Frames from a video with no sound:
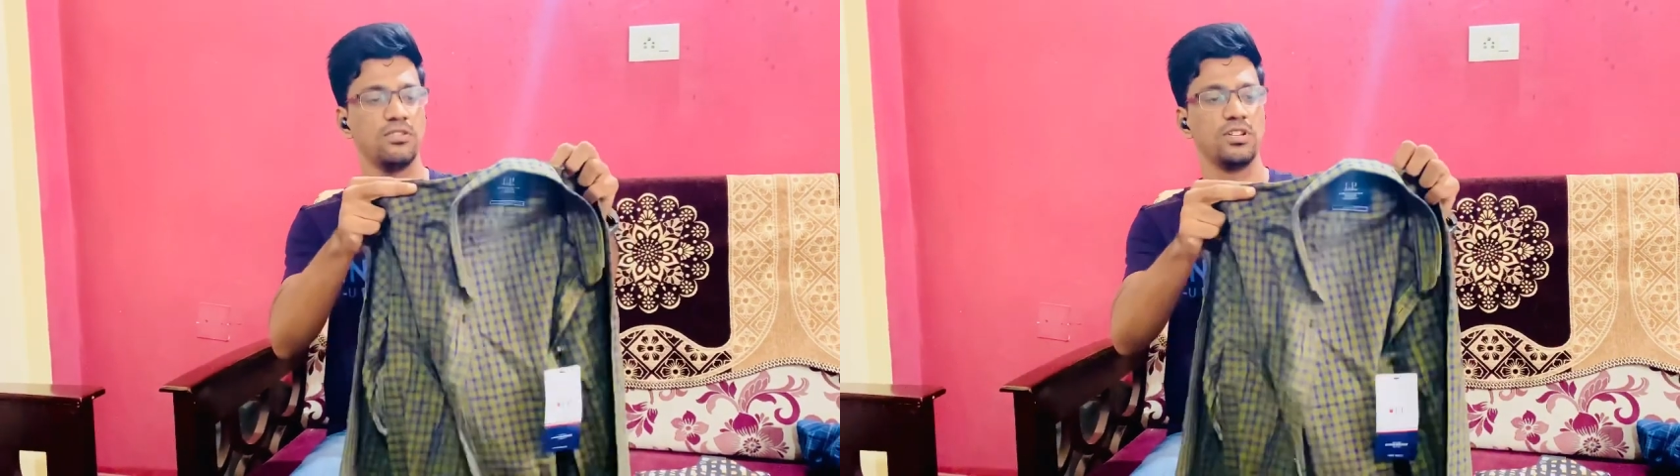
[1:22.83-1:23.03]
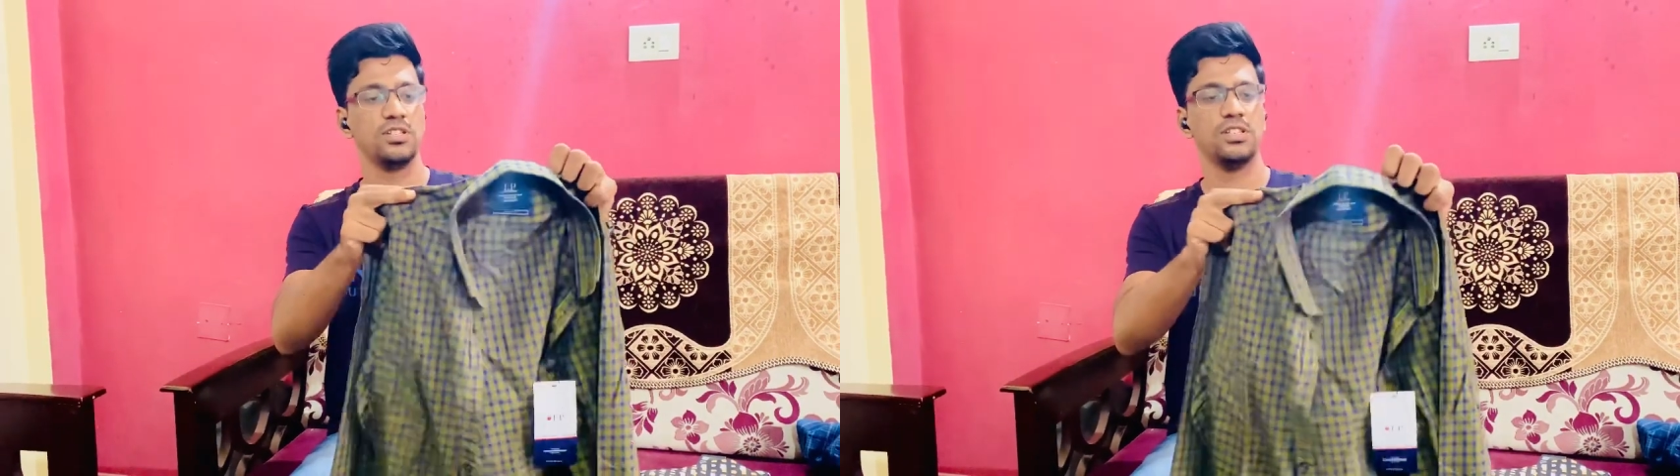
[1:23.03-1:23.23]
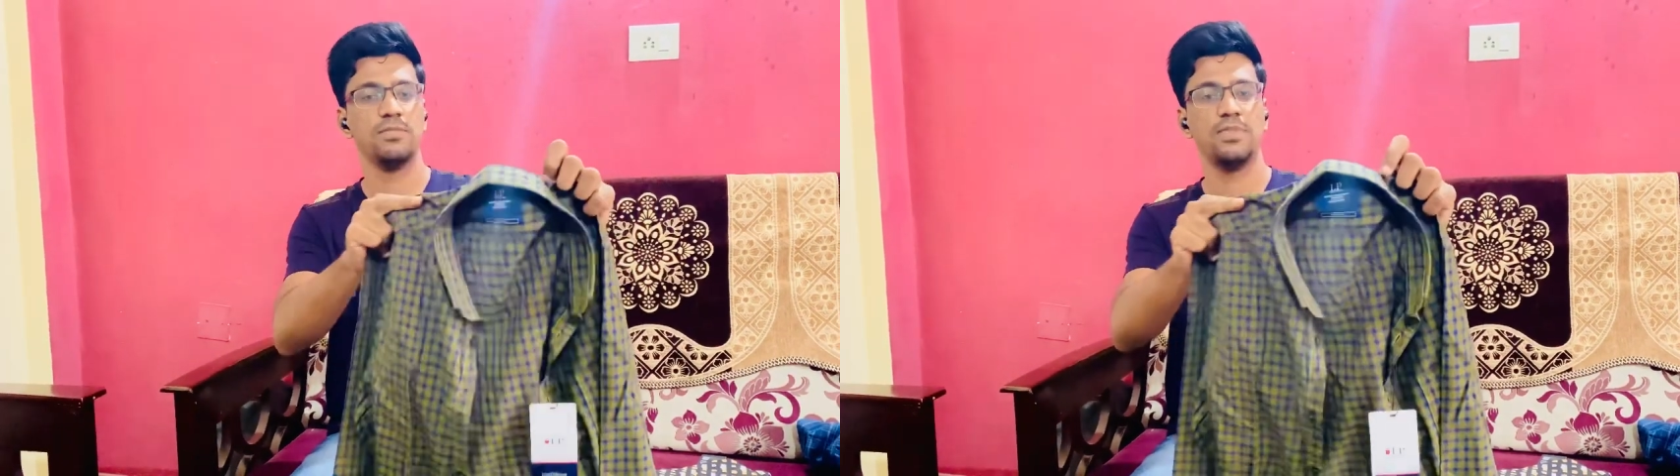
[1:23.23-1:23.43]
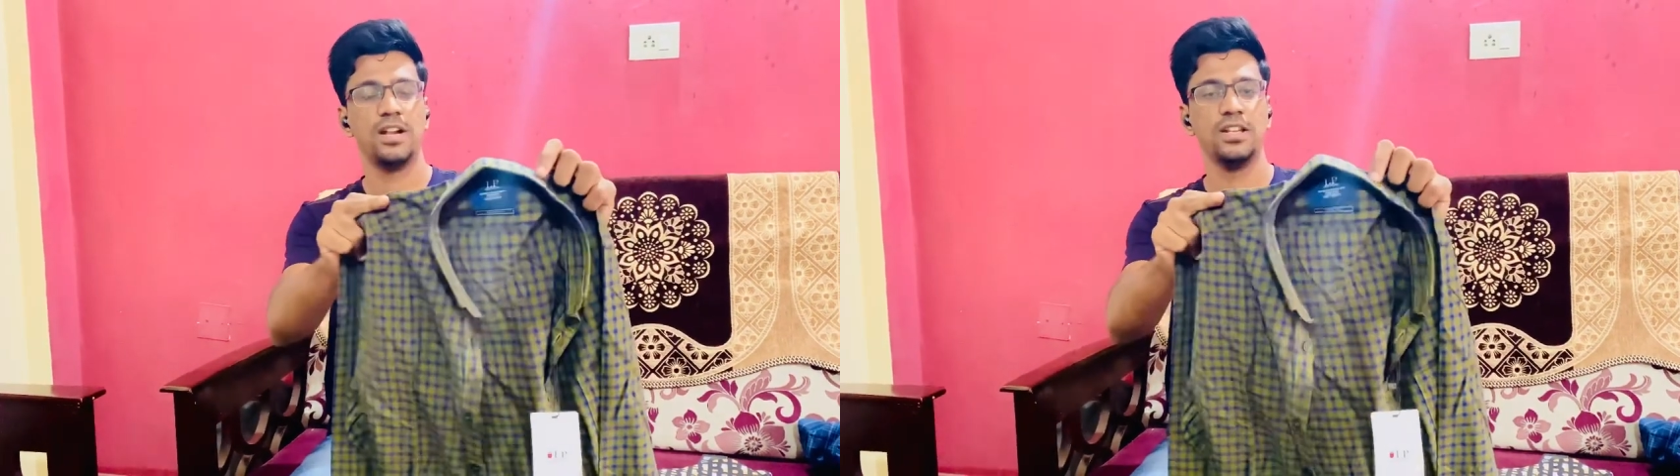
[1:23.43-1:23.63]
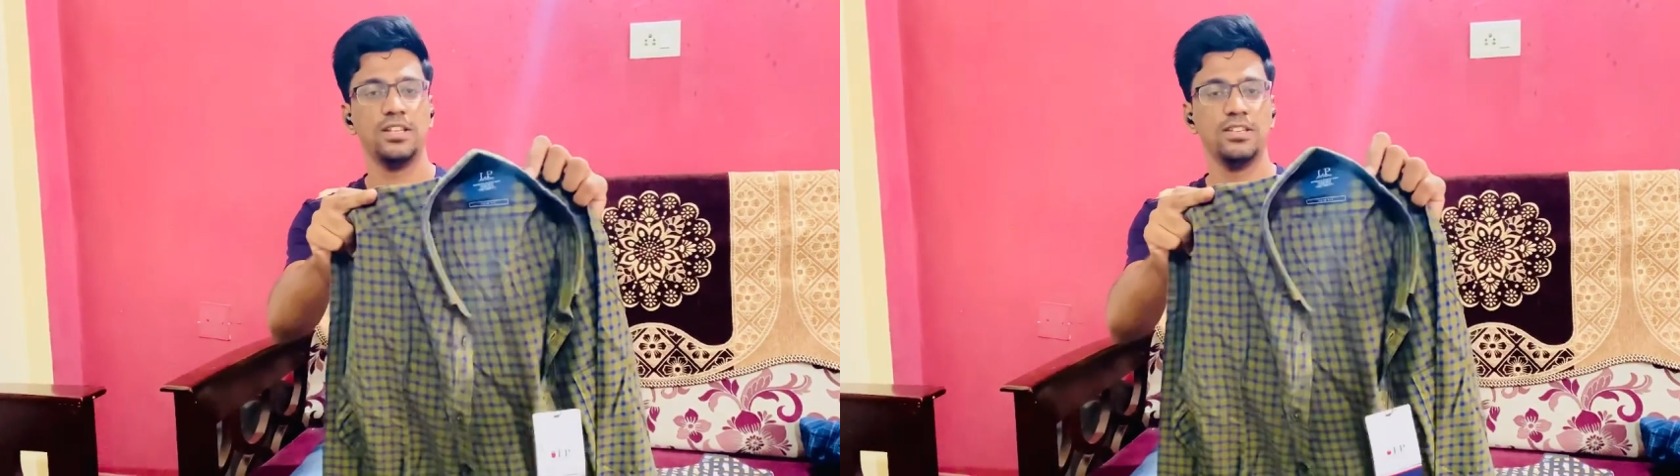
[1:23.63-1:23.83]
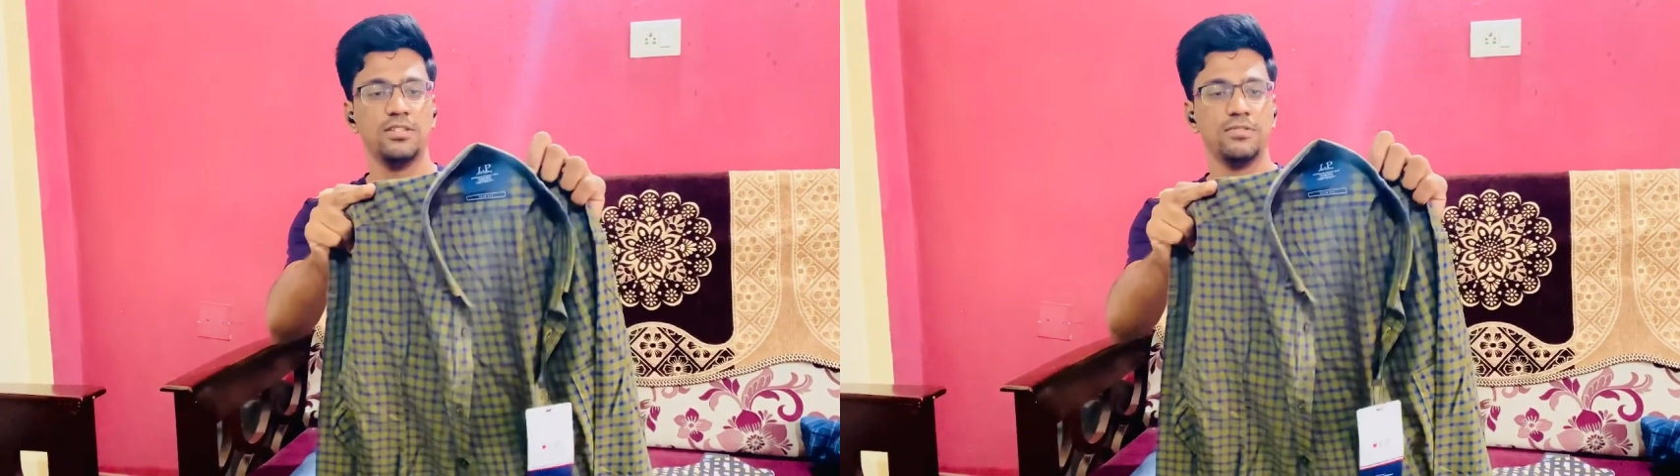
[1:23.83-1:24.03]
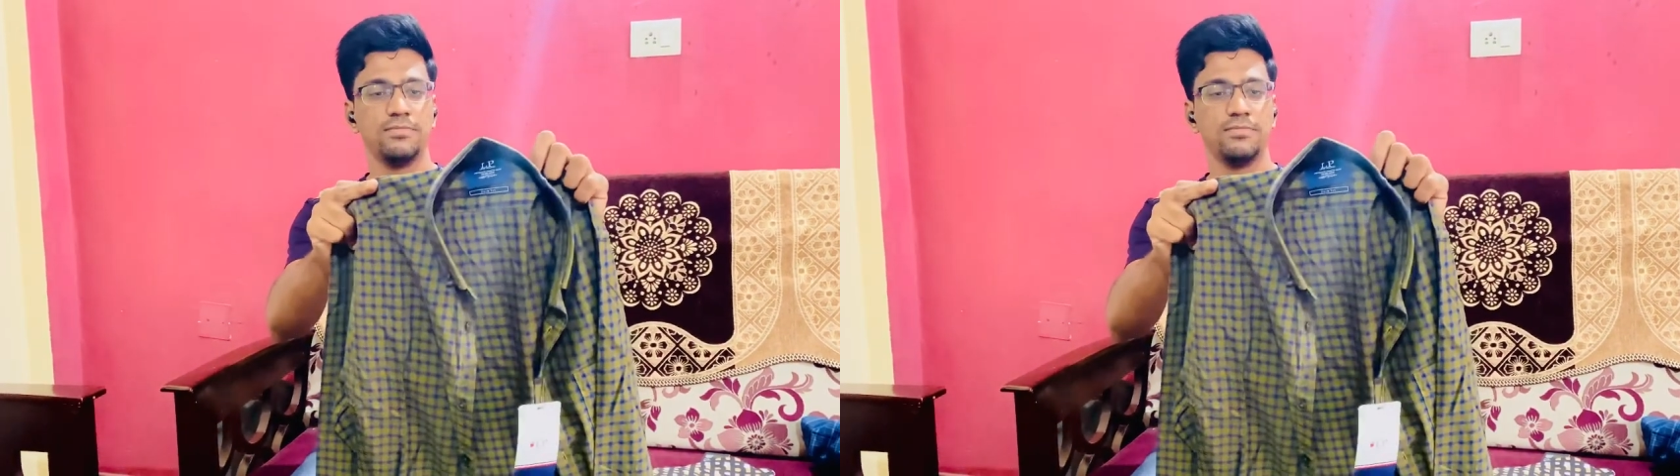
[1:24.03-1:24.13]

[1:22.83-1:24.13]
You can see the branding here.